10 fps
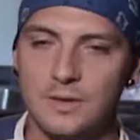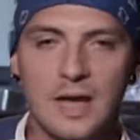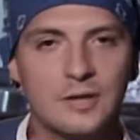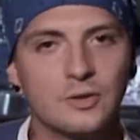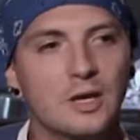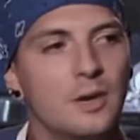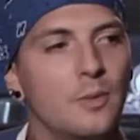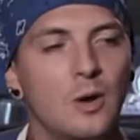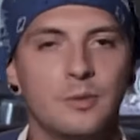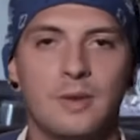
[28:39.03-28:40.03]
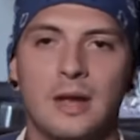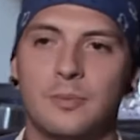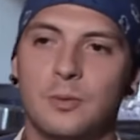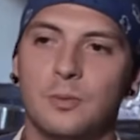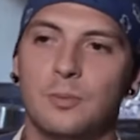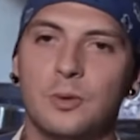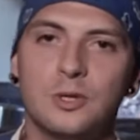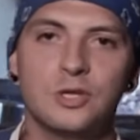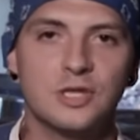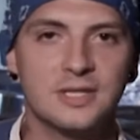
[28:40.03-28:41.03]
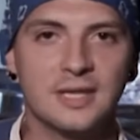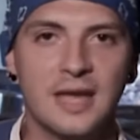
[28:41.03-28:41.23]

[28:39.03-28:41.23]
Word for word: Nedra, come on, man. Pull, pull your shit